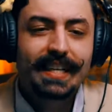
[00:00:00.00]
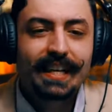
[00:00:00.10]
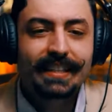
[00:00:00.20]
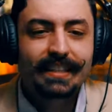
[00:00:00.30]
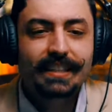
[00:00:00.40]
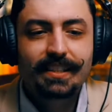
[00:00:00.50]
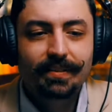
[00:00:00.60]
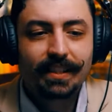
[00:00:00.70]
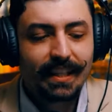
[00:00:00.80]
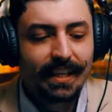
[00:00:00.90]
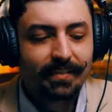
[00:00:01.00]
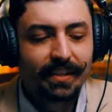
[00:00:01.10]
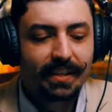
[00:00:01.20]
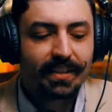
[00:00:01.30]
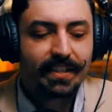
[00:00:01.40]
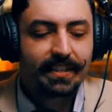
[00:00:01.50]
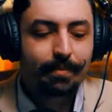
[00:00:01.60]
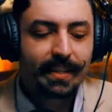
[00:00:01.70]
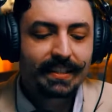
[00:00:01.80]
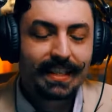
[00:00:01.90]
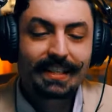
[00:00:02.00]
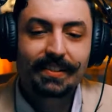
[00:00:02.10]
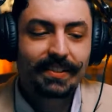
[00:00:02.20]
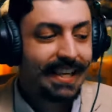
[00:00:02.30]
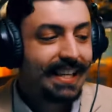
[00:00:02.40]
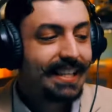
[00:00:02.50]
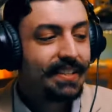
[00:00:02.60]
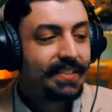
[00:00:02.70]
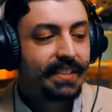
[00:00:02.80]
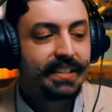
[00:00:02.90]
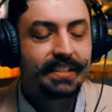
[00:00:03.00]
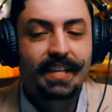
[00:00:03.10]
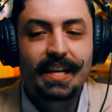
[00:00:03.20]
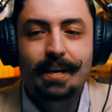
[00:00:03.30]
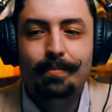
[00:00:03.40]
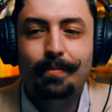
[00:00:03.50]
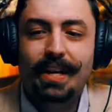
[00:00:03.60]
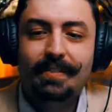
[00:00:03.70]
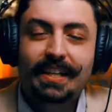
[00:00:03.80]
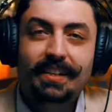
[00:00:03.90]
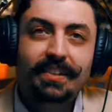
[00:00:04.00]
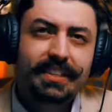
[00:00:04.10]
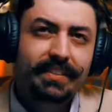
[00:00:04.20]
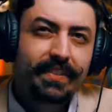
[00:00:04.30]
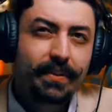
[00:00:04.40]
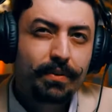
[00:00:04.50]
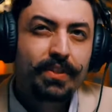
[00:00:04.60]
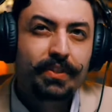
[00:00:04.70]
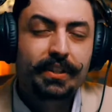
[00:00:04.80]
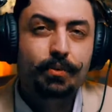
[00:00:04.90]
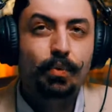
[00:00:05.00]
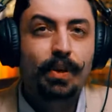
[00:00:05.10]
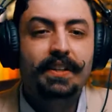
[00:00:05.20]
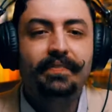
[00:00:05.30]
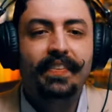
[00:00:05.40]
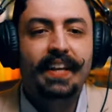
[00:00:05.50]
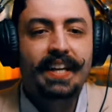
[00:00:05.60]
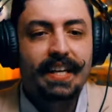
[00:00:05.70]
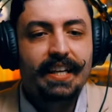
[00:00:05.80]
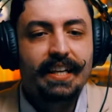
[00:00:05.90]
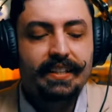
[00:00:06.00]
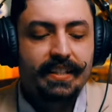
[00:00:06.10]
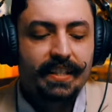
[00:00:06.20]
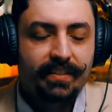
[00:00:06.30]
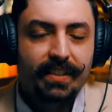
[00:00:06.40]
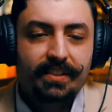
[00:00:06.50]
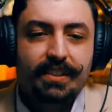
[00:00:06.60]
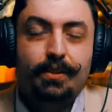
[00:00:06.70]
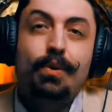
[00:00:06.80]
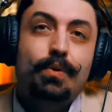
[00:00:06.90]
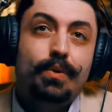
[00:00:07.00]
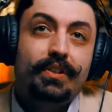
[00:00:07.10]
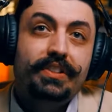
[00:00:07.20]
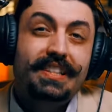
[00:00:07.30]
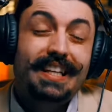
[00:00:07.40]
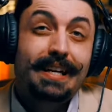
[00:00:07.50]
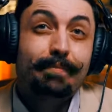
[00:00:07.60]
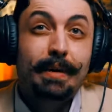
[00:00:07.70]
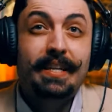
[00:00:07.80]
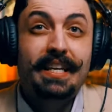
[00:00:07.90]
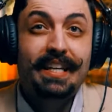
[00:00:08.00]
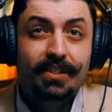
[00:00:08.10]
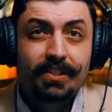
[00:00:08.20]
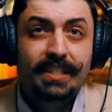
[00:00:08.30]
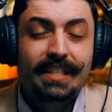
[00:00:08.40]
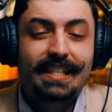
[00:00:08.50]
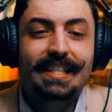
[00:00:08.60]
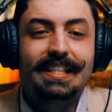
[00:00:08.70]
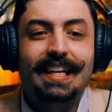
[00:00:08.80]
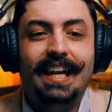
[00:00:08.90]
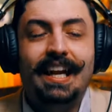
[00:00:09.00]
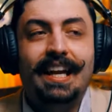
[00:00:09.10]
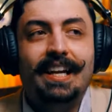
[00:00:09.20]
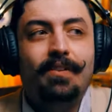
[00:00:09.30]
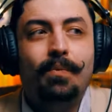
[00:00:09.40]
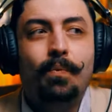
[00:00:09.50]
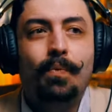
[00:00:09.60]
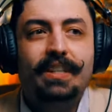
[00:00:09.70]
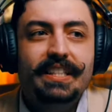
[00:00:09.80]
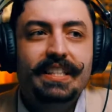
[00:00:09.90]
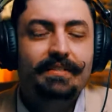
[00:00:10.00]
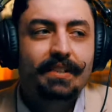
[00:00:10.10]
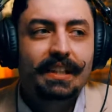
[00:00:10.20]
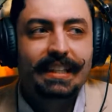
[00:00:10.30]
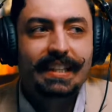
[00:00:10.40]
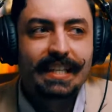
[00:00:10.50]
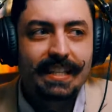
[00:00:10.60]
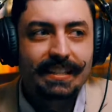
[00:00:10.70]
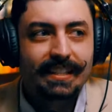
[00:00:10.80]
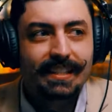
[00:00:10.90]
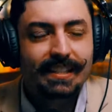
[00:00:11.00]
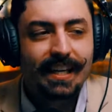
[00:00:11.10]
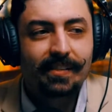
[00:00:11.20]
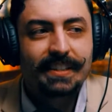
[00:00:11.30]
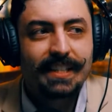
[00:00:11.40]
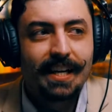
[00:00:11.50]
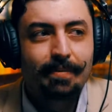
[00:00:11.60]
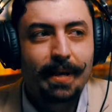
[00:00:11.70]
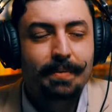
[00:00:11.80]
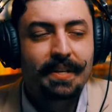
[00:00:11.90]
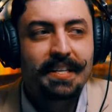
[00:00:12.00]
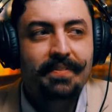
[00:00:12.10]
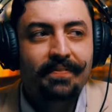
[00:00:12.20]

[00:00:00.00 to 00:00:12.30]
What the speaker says: And this is something that I'm curious, because I know that I do this, but I'm curious if you do it as well. Is if there is a course that I'm maybe interested in, and once it really gets, I would say maybe